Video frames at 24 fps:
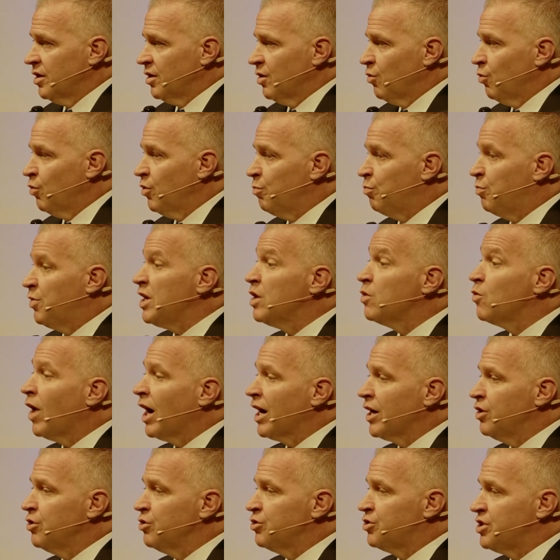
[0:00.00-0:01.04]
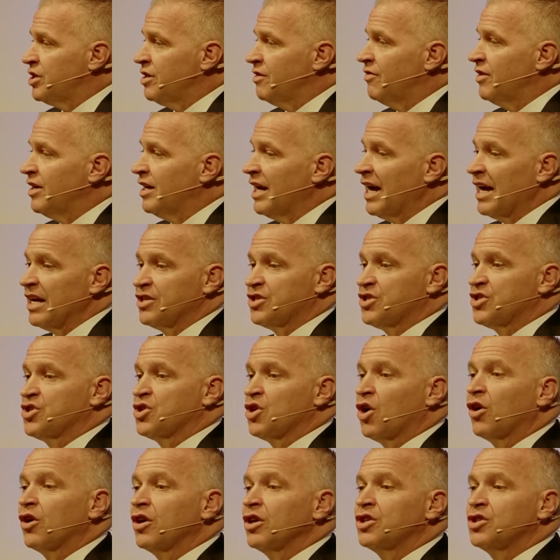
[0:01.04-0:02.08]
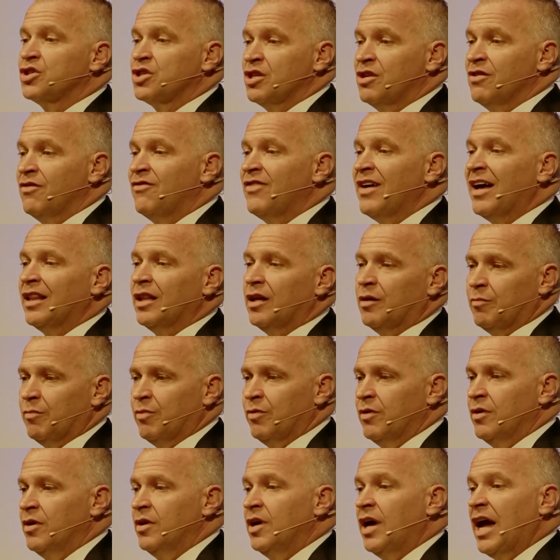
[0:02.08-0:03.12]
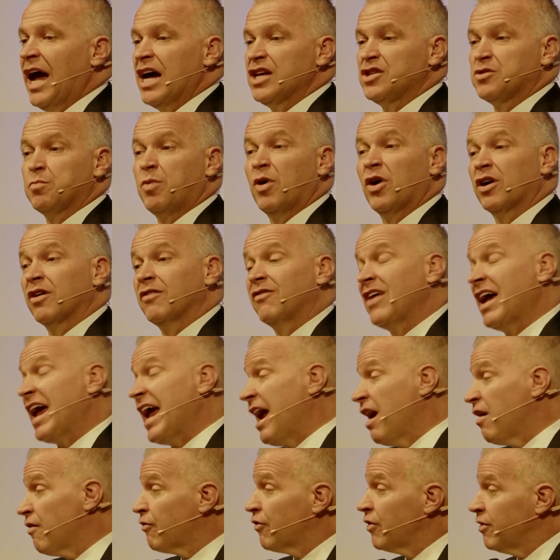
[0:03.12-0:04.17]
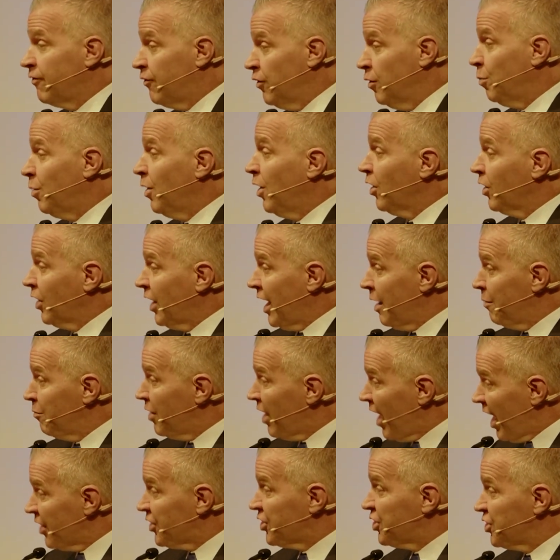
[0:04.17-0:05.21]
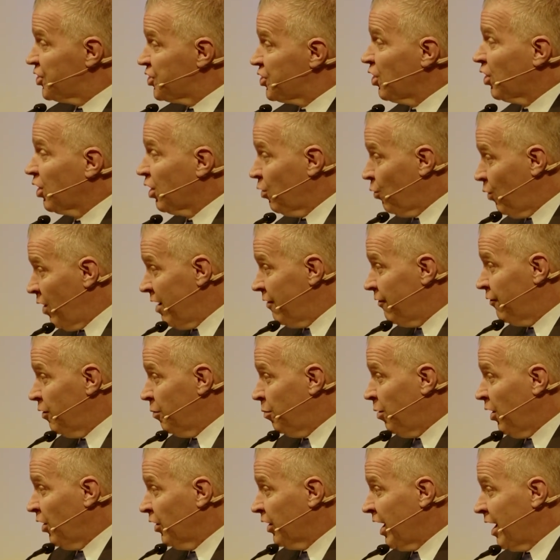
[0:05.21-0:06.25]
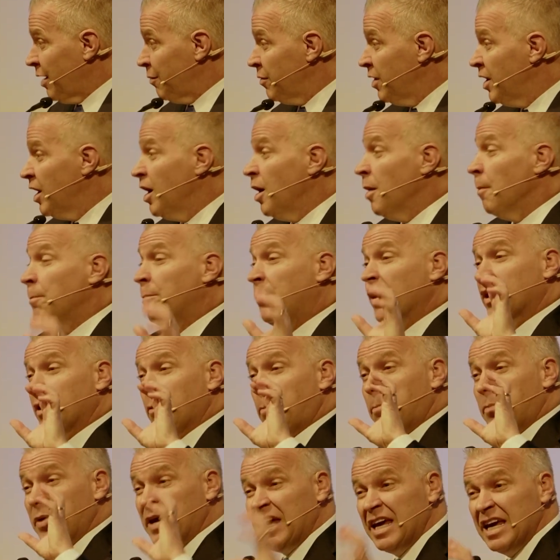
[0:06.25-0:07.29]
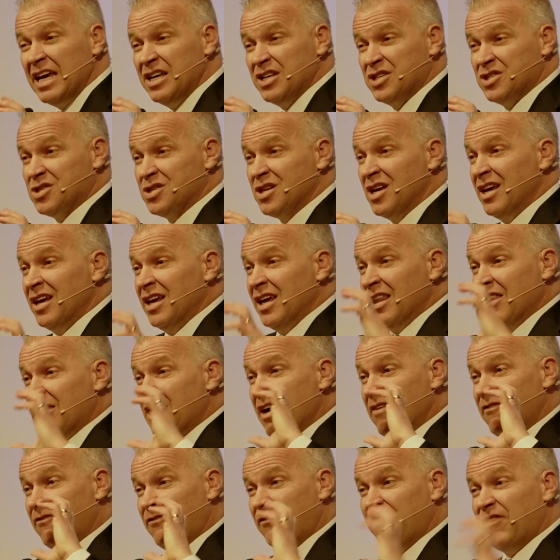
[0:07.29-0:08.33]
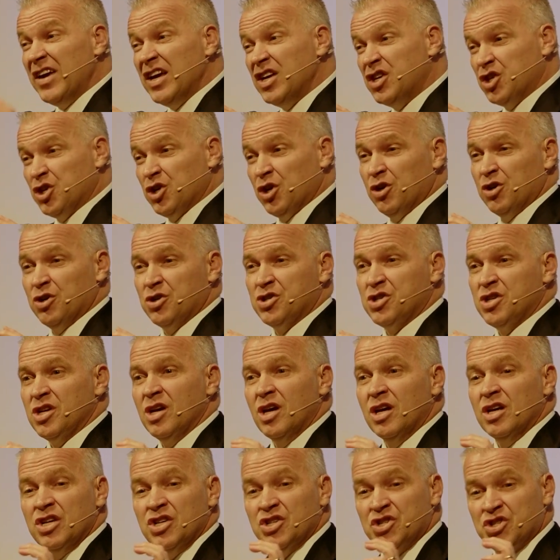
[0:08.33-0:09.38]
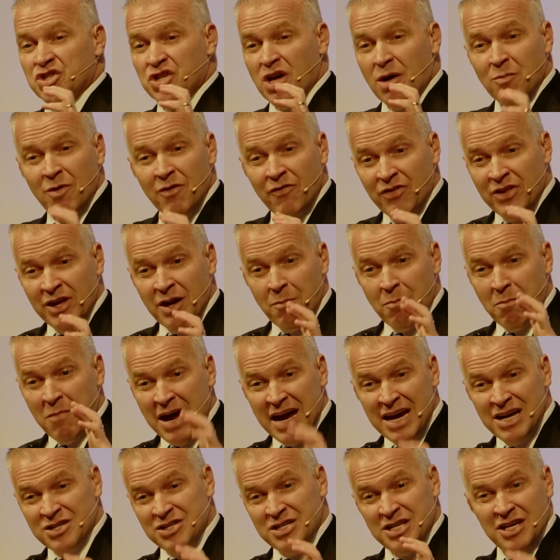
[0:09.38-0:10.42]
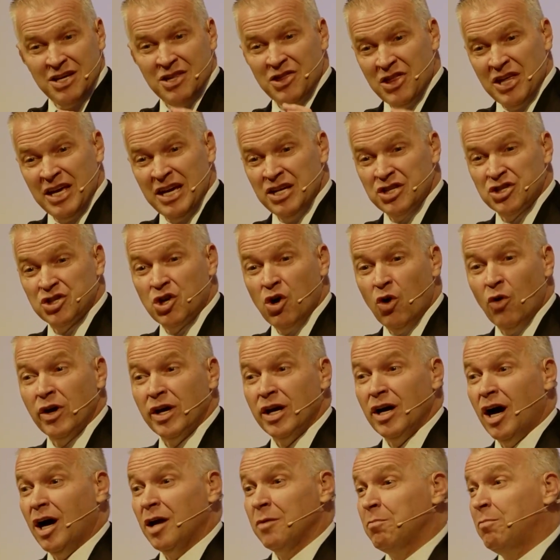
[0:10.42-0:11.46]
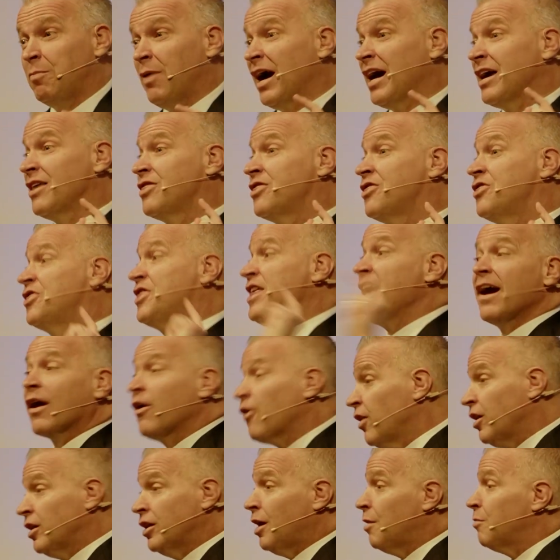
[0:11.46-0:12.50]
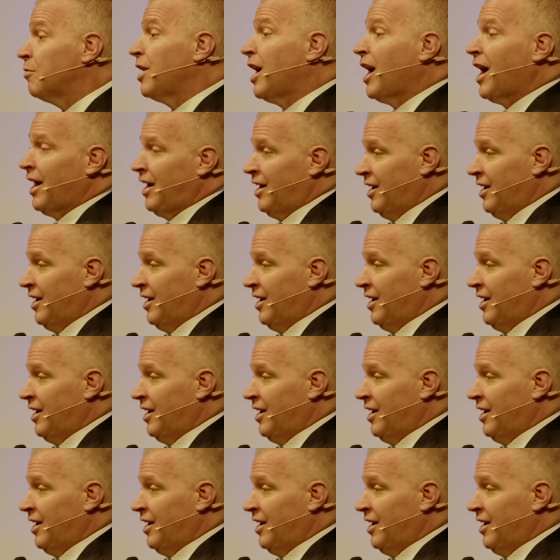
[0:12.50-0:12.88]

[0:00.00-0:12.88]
BYU TV has started to develop as part of every football game, not just our away football game, but a piece that features some of the amazing things going on by their alumni.